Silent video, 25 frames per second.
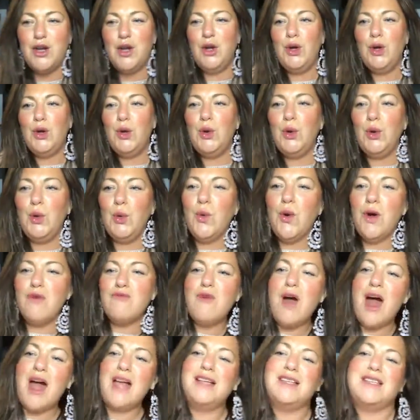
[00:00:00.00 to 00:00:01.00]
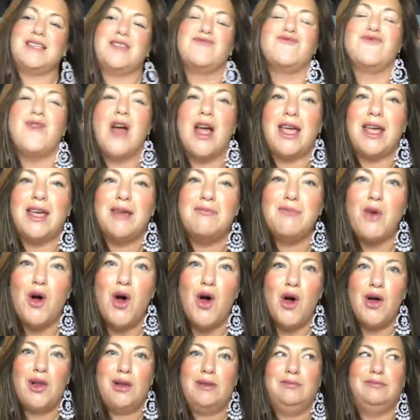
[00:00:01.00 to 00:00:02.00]
And who writes the wrecking
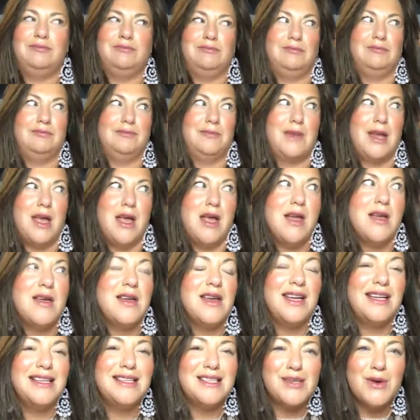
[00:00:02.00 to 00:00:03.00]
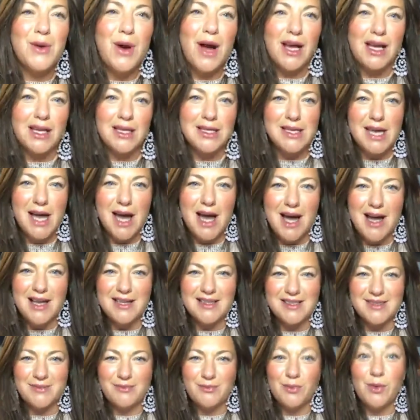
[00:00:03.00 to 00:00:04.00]
ball into our
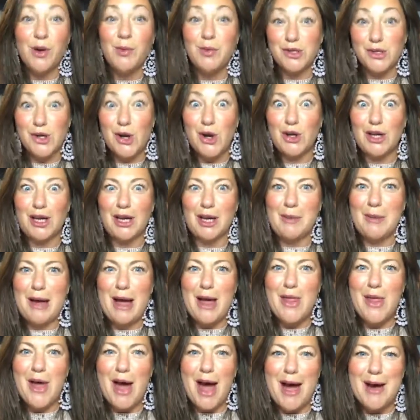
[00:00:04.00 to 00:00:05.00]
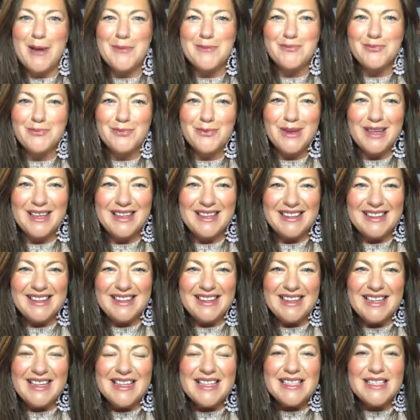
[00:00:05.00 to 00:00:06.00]
guitars? We'll be talking about that.
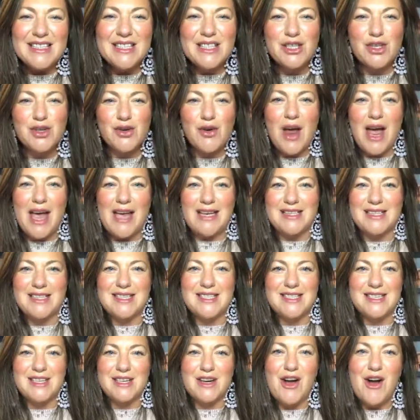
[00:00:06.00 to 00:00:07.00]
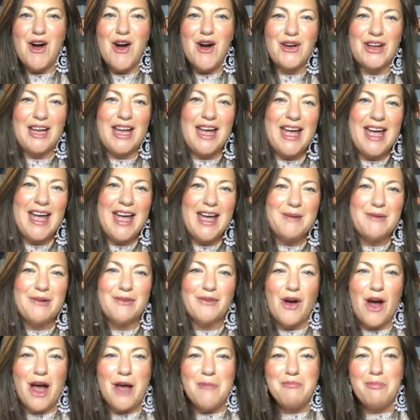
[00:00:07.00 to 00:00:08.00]
Stressed. Okay,
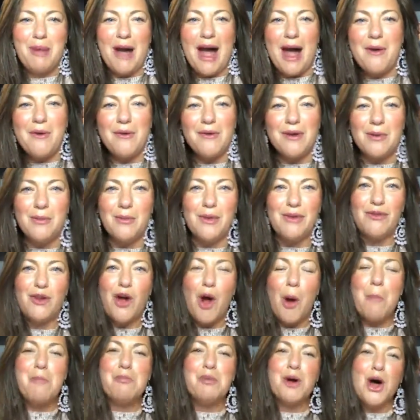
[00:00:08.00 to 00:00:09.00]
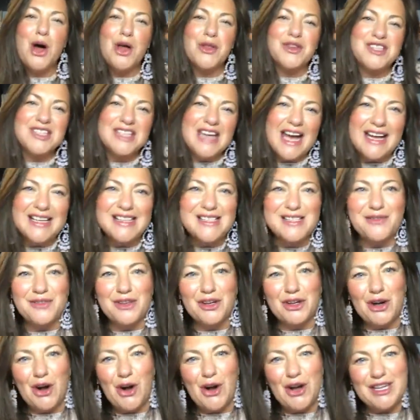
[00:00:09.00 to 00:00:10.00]
we've got empowering. We've got both sides
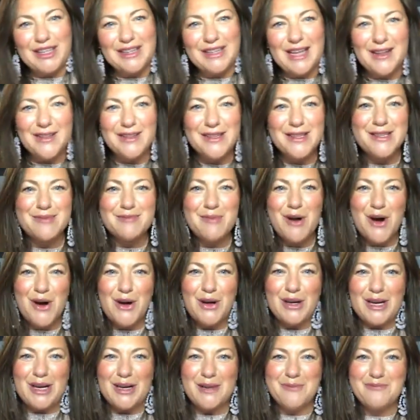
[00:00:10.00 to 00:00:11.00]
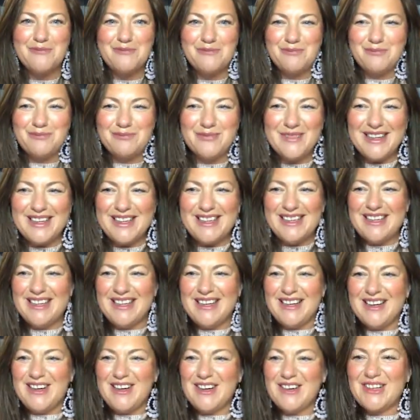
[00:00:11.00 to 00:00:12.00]
of the coin then this morning.
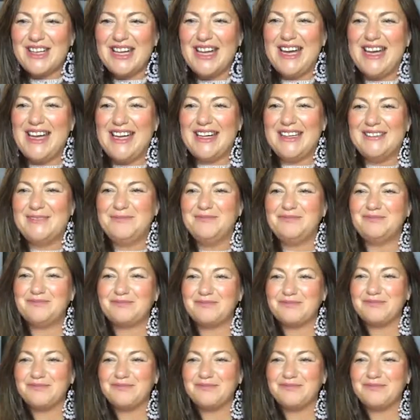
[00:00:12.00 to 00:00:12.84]
Okay.